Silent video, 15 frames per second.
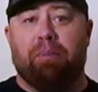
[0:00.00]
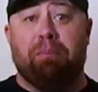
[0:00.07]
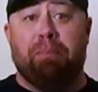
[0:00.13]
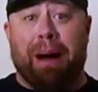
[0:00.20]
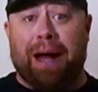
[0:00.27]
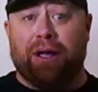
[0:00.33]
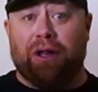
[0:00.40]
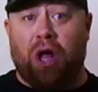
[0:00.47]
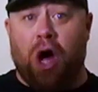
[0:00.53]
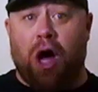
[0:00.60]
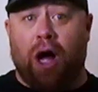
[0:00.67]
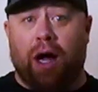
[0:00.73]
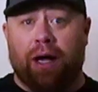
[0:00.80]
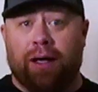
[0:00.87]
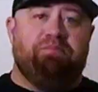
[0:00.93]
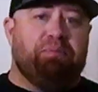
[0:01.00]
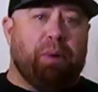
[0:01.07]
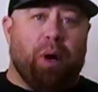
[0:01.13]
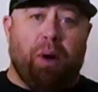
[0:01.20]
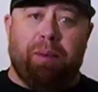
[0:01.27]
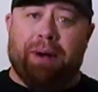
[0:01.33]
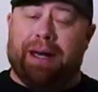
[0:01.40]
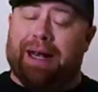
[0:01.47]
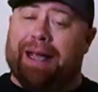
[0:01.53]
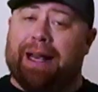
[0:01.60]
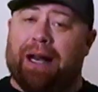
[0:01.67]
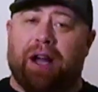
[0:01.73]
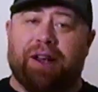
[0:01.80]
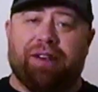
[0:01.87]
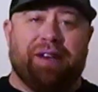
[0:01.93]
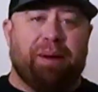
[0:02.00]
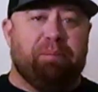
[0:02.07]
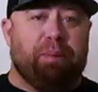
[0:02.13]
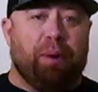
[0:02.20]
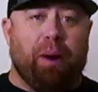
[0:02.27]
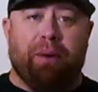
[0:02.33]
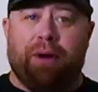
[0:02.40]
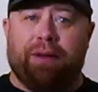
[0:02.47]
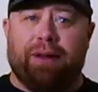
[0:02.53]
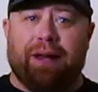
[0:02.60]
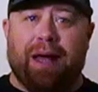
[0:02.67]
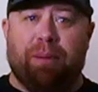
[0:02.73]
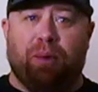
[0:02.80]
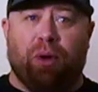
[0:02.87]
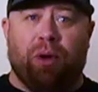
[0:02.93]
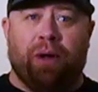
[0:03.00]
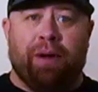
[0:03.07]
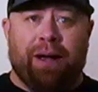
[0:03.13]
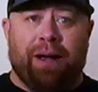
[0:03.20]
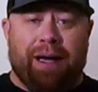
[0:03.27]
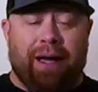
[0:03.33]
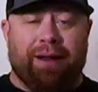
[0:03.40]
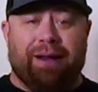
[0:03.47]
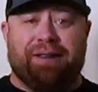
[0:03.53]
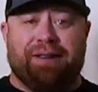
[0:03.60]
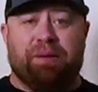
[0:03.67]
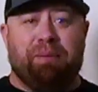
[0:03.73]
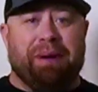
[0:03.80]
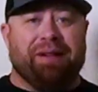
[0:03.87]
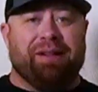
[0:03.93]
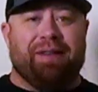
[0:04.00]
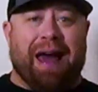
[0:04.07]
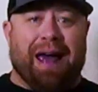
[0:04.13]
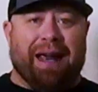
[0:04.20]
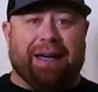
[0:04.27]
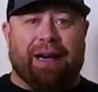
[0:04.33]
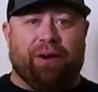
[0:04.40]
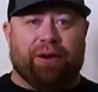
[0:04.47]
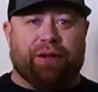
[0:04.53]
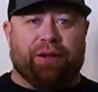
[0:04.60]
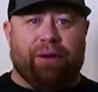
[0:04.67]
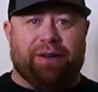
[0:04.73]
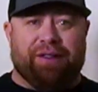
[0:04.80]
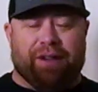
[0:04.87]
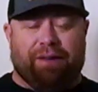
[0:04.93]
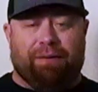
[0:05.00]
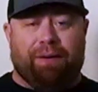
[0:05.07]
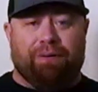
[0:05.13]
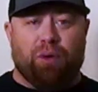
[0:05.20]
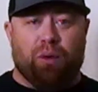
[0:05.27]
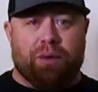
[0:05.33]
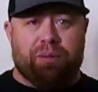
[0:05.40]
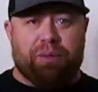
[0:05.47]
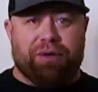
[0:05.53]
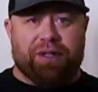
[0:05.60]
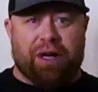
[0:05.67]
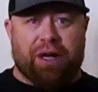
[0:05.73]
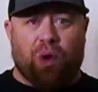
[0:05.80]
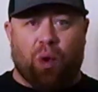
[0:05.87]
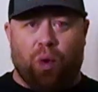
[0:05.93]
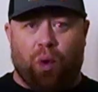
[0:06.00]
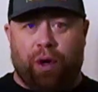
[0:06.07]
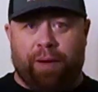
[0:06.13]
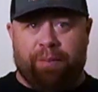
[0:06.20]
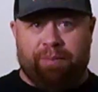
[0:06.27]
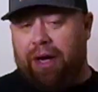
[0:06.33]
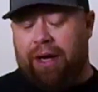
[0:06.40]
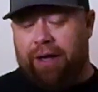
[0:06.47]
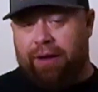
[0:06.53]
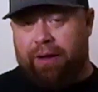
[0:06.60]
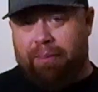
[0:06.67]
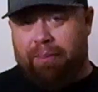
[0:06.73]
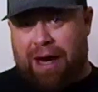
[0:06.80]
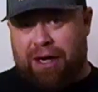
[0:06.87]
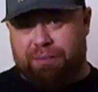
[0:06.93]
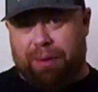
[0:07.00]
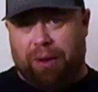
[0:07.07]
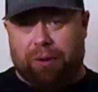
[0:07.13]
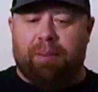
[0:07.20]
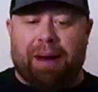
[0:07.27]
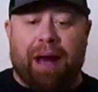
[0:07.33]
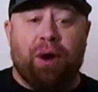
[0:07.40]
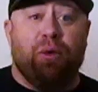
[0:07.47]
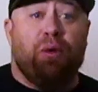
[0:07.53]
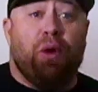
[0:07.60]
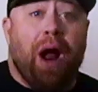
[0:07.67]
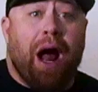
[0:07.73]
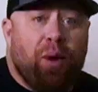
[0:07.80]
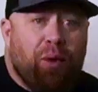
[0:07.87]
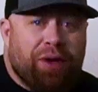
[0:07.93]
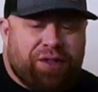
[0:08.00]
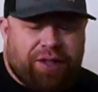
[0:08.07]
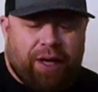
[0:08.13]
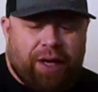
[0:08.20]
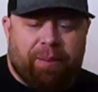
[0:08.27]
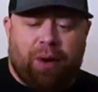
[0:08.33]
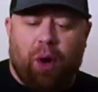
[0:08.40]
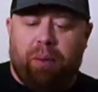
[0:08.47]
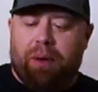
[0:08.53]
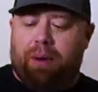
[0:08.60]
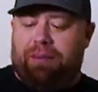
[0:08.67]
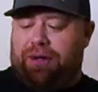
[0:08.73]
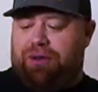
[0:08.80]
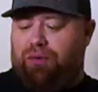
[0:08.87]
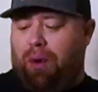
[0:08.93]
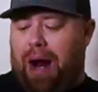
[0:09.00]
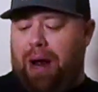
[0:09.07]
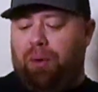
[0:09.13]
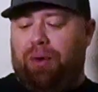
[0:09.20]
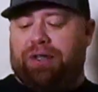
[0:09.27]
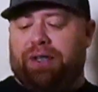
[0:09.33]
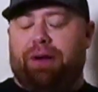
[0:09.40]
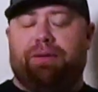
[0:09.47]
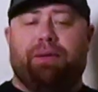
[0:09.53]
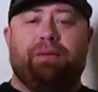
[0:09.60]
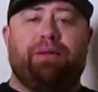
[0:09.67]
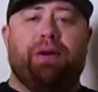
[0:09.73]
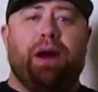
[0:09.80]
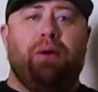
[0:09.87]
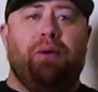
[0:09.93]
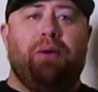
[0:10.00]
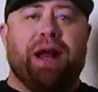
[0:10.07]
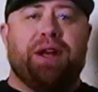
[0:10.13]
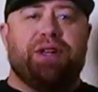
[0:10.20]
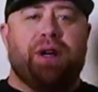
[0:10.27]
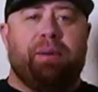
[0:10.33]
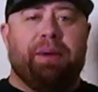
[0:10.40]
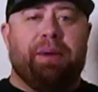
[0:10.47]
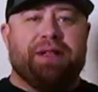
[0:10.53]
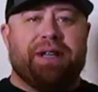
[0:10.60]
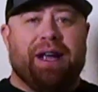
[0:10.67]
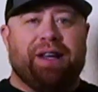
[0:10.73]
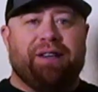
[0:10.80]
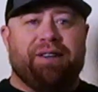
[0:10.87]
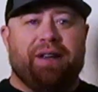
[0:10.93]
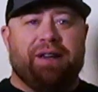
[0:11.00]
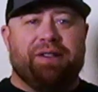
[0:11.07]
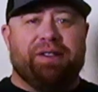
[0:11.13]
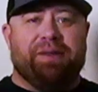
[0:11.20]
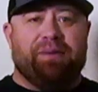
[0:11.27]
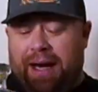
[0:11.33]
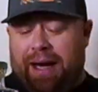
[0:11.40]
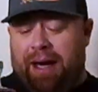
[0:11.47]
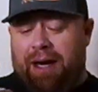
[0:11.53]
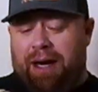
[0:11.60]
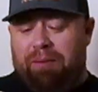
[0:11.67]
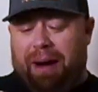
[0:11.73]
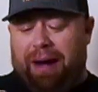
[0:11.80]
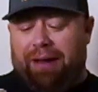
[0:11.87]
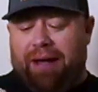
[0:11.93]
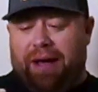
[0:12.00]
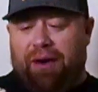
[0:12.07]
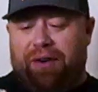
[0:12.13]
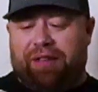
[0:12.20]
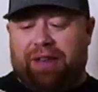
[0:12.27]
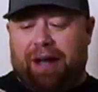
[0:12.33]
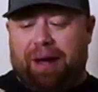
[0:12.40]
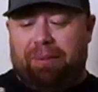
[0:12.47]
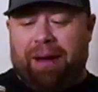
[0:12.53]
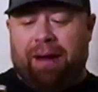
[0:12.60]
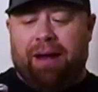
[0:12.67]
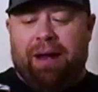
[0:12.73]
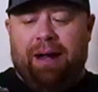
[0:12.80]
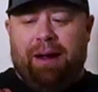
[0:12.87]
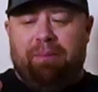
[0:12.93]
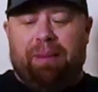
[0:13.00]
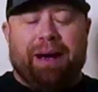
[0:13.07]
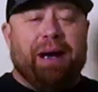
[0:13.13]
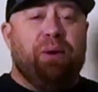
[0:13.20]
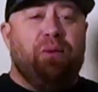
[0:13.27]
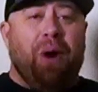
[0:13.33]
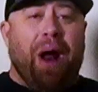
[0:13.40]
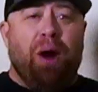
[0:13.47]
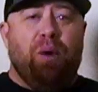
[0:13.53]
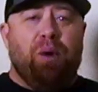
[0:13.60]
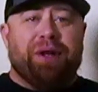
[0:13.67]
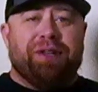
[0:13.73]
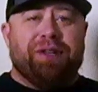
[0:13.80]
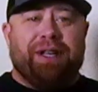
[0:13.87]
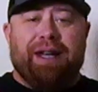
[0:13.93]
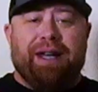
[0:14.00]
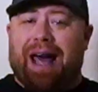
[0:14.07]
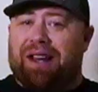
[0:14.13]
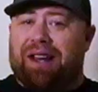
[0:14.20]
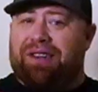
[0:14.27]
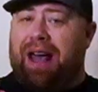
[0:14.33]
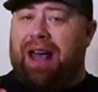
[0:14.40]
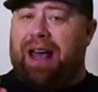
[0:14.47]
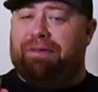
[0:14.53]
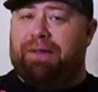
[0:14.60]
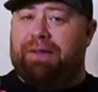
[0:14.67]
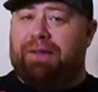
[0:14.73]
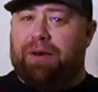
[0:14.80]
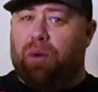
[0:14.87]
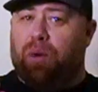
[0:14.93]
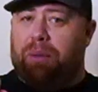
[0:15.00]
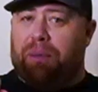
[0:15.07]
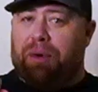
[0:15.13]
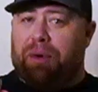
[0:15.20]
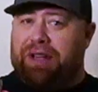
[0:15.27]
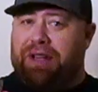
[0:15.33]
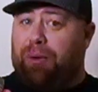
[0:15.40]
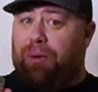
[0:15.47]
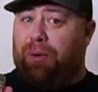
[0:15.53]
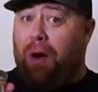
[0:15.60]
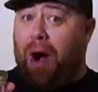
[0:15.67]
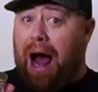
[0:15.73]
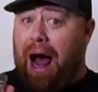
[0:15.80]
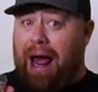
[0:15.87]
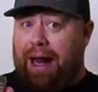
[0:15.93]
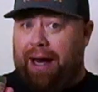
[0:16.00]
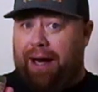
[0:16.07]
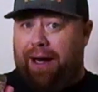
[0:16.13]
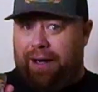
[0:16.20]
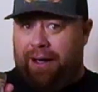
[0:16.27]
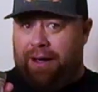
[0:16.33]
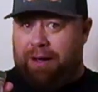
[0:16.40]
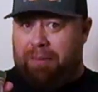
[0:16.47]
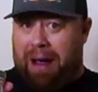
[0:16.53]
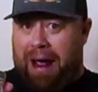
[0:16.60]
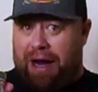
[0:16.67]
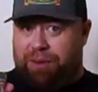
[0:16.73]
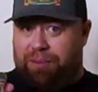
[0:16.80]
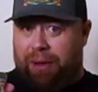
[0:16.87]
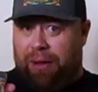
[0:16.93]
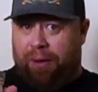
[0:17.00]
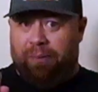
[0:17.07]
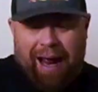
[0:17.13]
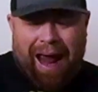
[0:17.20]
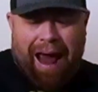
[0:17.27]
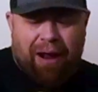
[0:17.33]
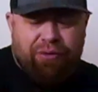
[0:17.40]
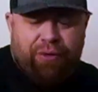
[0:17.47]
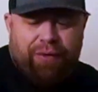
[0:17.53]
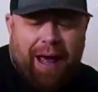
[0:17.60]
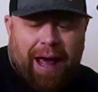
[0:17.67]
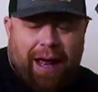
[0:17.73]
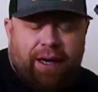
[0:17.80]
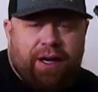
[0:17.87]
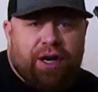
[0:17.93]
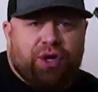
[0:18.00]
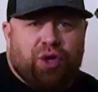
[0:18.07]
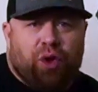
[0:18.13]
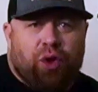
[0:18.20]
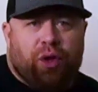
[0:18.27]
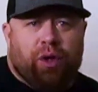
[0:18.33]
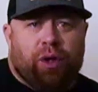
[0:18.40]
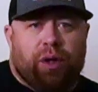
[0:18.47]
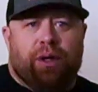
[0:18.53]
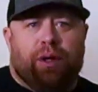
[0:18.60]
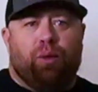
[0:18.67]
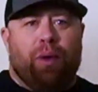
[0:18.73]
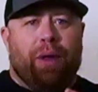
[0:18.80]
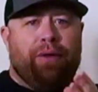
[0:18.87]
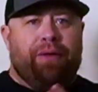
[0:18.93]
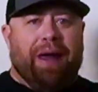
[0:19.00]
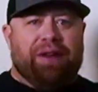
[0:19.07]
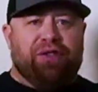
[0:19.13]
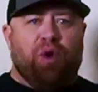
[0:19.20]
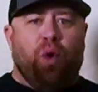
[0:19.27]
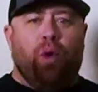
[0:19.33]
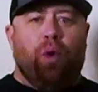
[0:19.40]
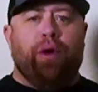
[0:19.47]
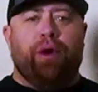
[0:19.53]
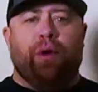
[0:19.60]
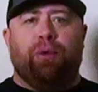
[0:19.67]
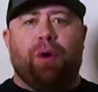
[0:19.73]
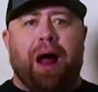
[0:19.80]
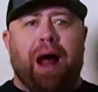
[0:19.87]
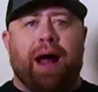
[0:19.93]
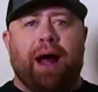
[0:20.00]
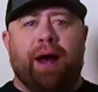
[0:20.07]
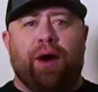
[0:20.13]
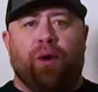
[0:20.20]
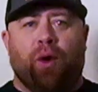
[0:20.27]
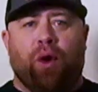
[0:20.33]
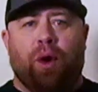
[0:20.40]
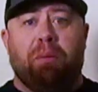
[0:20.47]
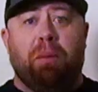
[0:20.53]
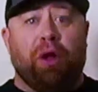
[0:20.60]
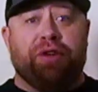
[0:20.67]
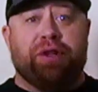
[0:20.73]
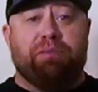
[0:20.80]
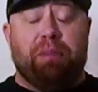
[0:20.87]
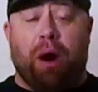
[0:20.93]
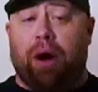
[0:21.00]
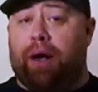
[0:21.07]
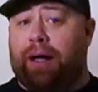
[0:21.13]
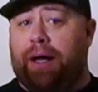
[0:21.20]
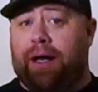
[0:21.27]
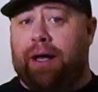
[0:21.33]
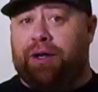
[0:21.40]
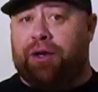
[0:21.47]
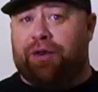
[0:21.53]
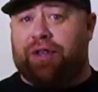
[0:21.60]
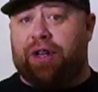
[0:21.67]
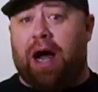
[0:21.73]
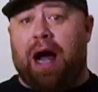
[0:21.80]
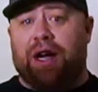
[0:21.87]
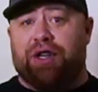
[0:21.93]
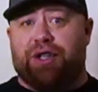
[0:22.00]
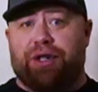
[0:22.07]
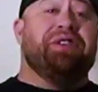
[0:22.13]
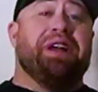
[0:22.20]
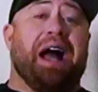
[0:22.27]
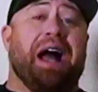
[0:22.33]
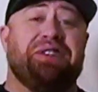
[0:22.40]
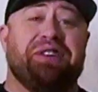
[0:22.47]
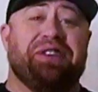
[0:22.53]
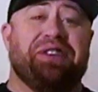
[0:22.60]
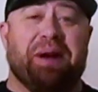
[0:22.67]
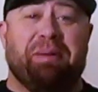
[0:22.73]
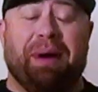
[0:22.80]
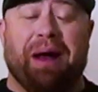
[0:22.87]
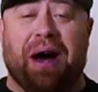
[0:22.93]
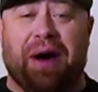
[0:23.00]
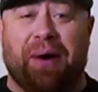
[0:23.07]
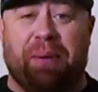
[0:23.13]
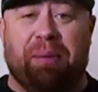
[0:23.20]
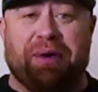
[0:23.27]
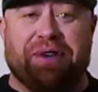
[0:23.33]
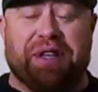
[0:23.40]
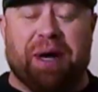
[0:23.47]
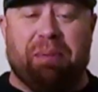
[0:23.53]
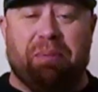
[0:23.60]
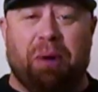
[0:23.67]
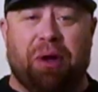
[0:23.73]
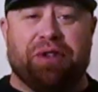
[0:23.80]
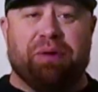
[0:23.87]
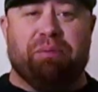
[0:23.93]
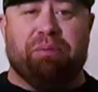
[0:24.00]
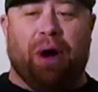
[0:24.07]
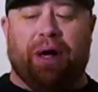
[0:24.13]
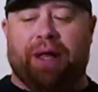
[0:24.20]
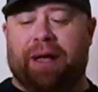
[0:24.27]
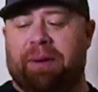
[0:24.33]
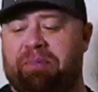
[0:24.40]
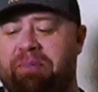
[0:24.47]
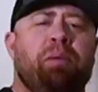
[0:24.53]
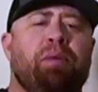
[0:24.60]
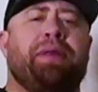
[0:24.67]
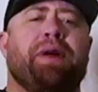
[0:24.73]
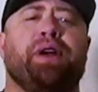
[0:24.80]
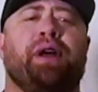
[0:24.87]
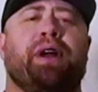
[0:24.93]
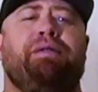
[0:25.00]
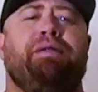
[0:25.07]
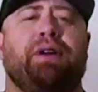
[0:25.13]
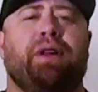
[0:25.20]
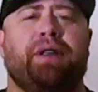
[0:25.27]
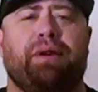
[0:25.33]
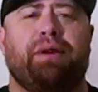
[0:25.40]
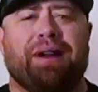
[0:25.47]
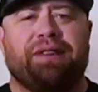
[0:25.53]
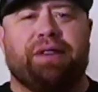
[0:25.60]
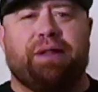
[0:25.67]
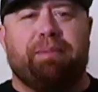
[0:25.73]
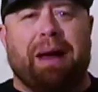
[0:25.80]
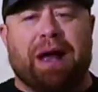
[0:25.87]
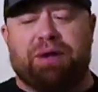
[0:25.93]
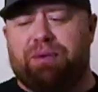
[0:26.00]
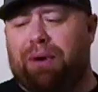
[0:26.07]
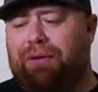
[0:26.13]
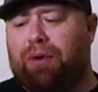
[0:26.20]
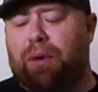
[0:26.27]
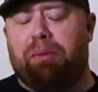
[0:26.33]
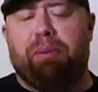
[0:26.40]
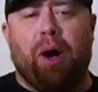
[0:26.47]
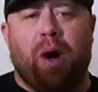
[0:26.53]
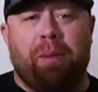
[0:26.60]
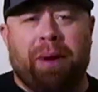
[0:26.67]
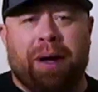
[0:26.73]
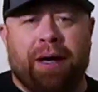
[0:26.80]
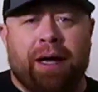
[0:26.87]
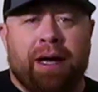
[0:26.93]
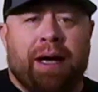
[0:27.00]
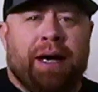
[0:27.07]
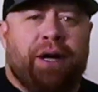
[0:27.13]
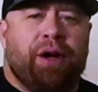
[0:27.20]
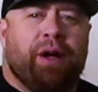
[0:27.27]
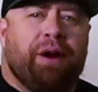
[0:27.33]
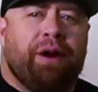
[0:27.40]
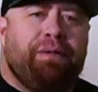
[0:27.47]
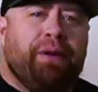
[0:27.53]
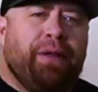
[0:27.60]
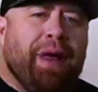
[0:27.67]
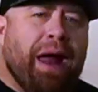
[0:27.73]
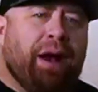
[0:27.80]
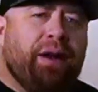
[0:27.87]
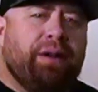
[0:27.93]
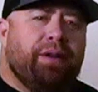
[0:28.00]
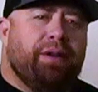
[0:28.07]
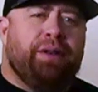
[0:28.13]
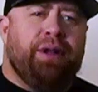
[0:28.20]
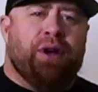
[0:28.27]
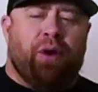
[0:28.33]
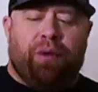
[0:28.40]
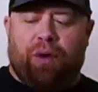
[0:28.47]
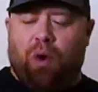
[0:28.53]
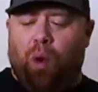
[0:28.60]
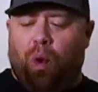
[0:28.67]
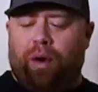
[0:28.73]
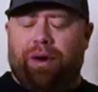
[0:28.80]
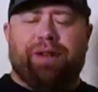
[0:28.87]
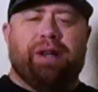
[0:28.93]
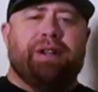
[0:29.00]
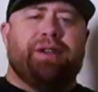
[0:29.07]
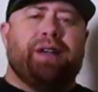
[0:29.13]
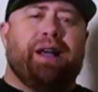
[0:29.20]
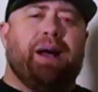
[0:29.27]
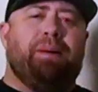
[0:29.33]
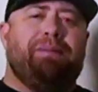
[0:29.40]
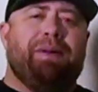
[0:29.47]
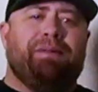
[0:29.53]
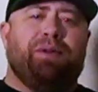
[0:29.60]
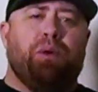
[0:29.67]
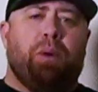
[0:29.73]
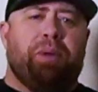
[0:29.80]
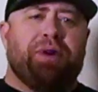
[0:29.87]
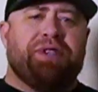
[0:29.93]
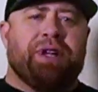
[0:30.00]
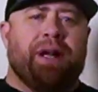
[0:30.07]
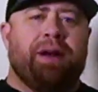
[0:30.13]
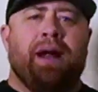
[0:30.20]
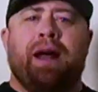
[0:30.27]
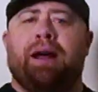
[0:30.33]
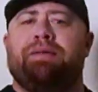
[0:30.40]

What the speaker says: By law, bourbon, it cannot say bourbon on the label unless it meets that characteristic, 51% corn in the mash bill. A rye whiskey, I'm gonna open up this rye whiskey from Frey Ranch. I'm gonna taste this in my later segment, but a rye whiskey has to have 51% rye in the mash bill. After that initial, whether that's corn or rye or malted barley in your scotch is gonna be 100% malted barley. But then you're gonna fill in the rest of the mash bill for bourbon. You're gonna fill that, the corn's gonna take up 51%.